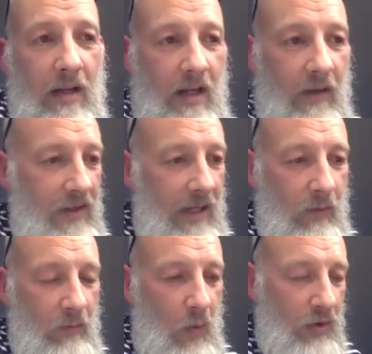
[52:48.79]
And if there's
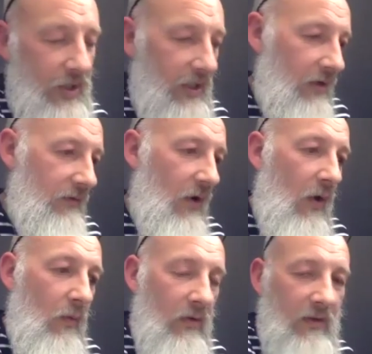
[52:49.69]
anyone watching who's
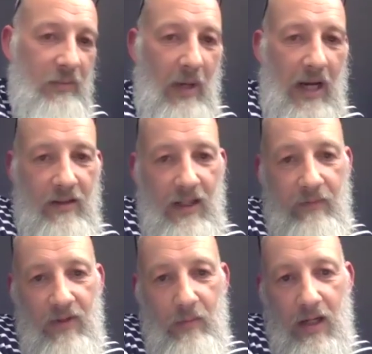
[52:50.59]
got one spare to give
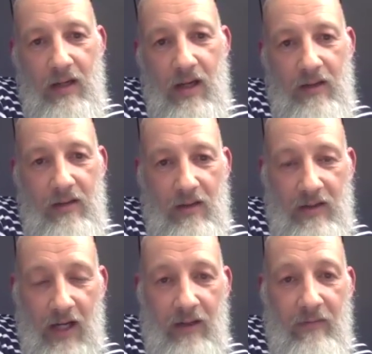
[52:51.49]
to me, is to
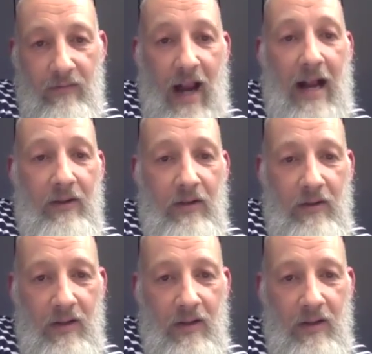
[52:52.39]
take a van